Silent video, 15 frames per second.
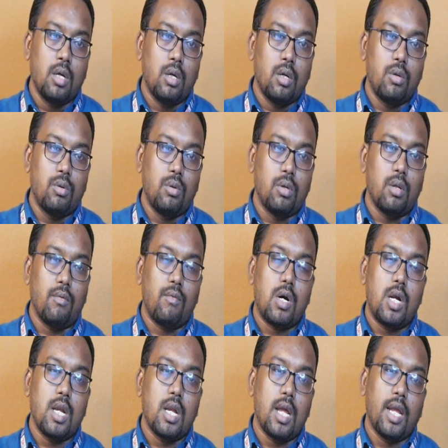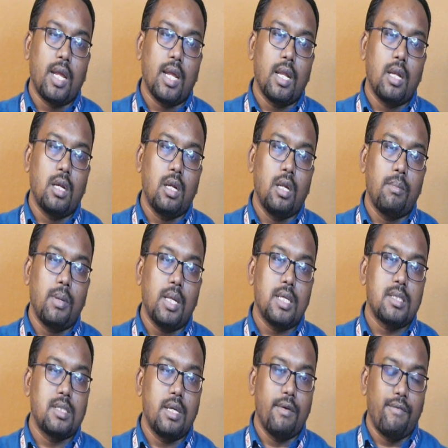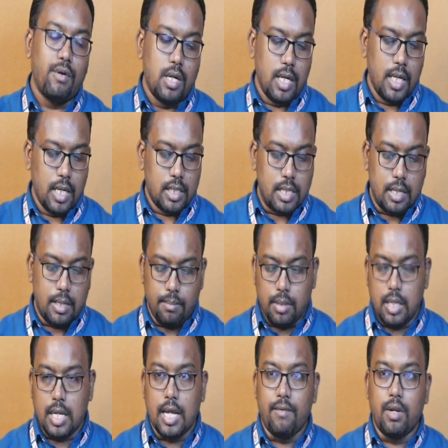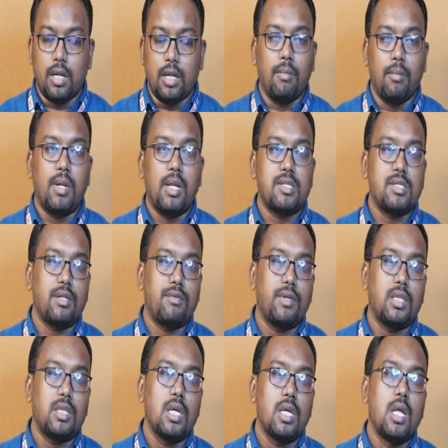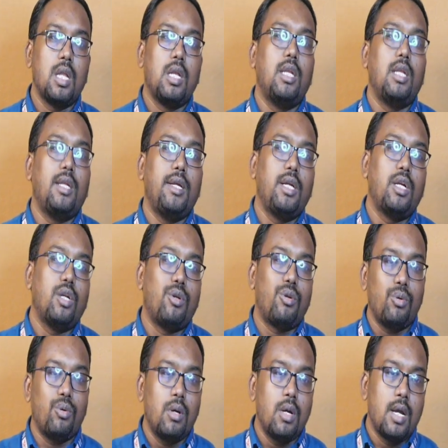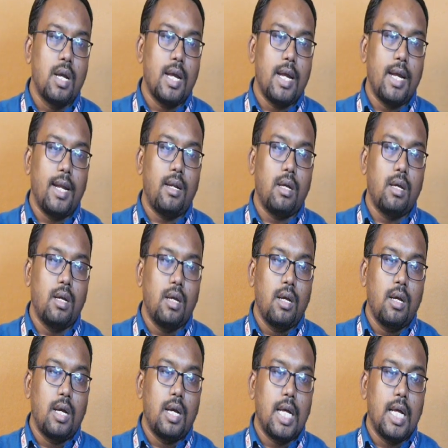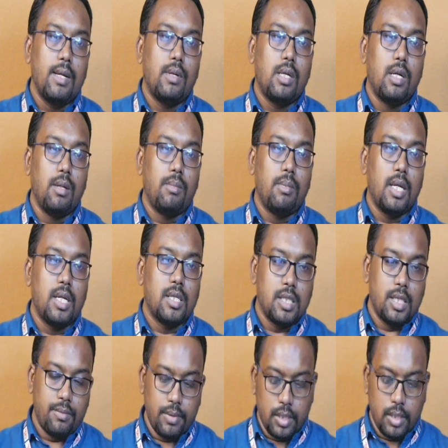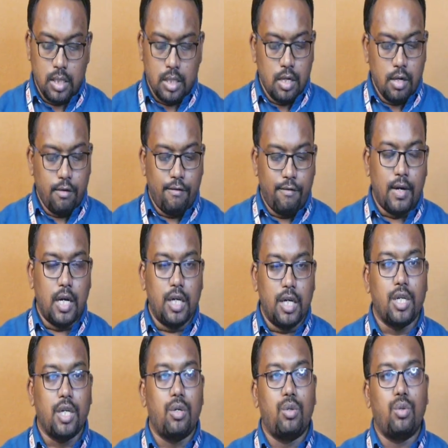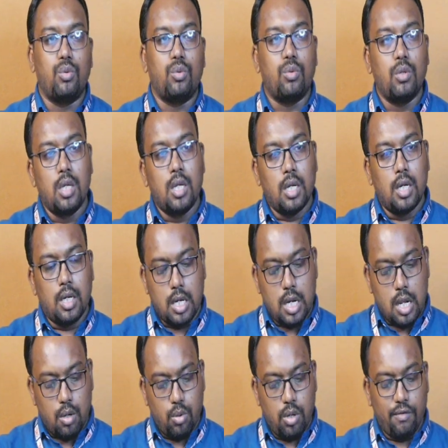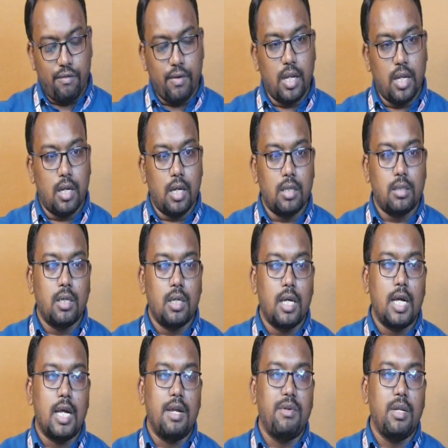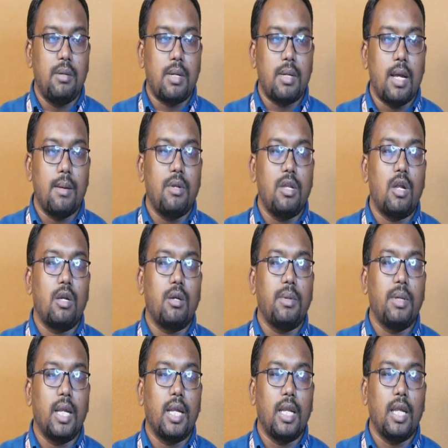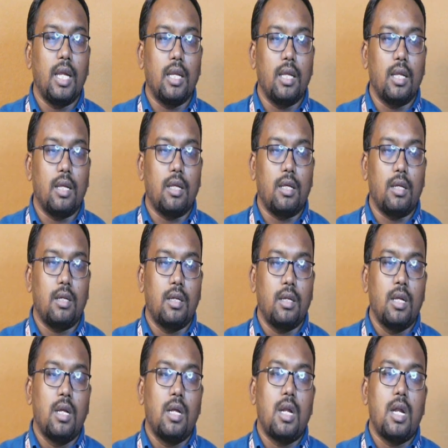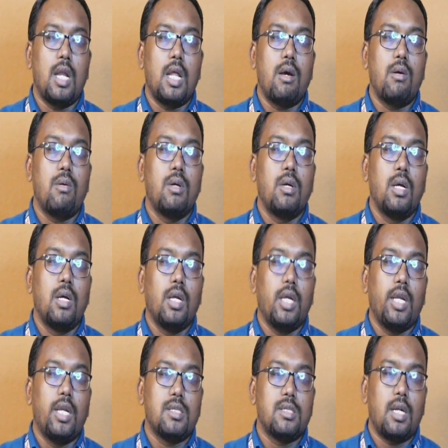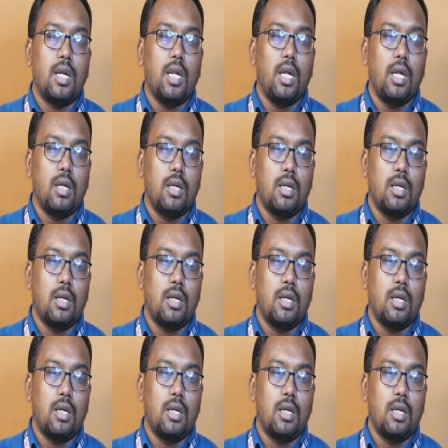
What I can replace, say for an example, I will replace it with link2 and I will replace it with function2. Now if I run, I will not be getting any error. Now it is running